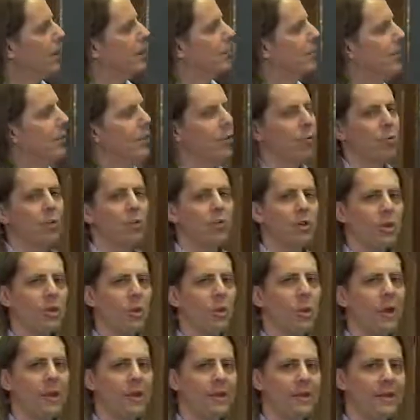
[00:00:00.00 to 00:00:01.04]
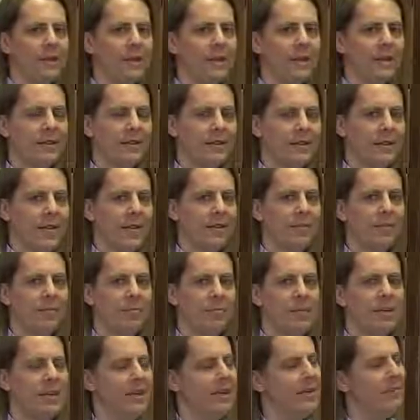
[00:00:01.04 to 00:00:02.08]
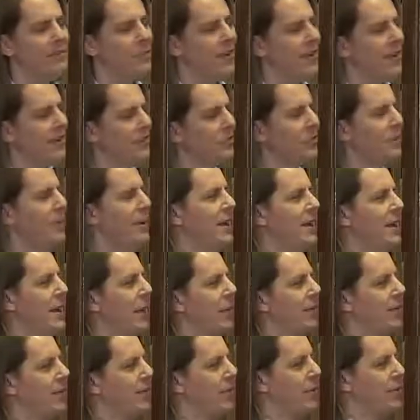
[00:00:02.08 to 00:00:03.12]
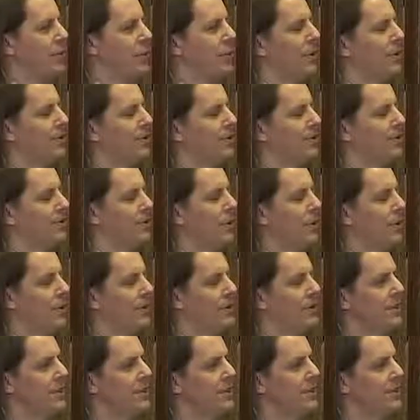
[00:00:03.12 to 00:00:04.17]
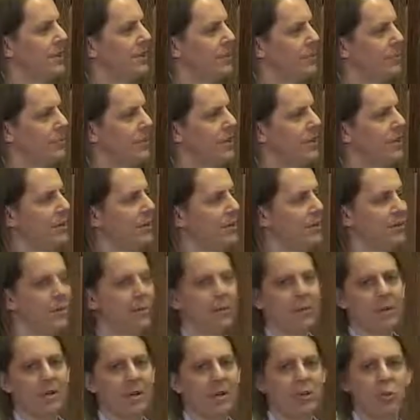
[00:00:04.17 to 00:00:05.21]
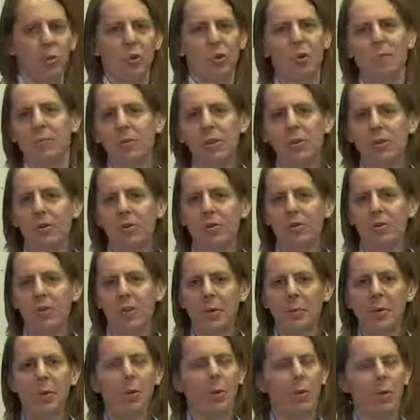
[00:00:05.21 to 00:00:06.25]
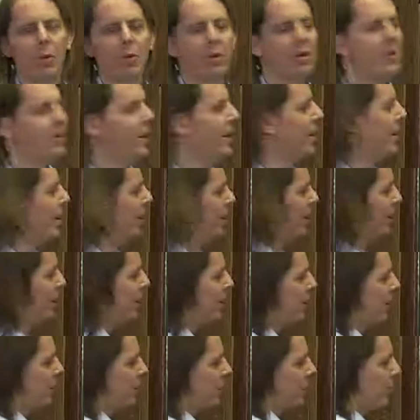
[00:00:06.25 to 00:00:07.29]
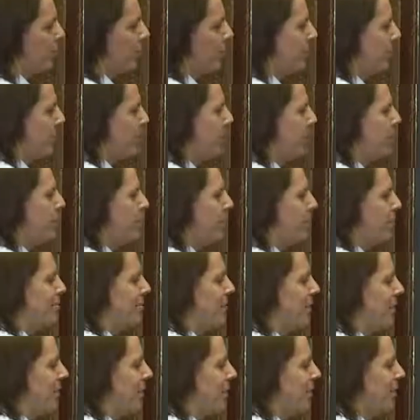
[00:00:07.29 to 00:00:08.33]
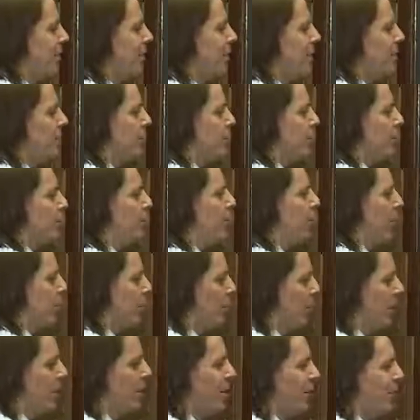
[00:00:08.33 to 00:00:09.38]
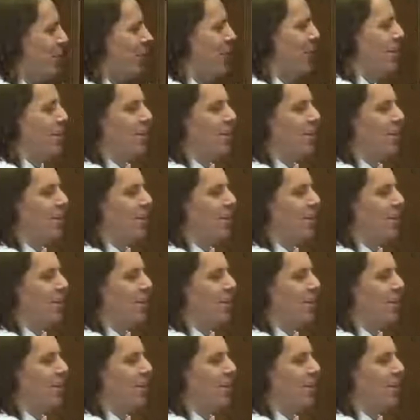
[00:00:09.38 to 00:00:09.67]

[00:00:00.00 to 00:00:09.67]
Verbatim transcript: But they don't really quite get to that speed. If you estimate how far they would have to fall to get to that speed, it's something like 20 meters. And we weren't really that high. So we really only made it sort of partway up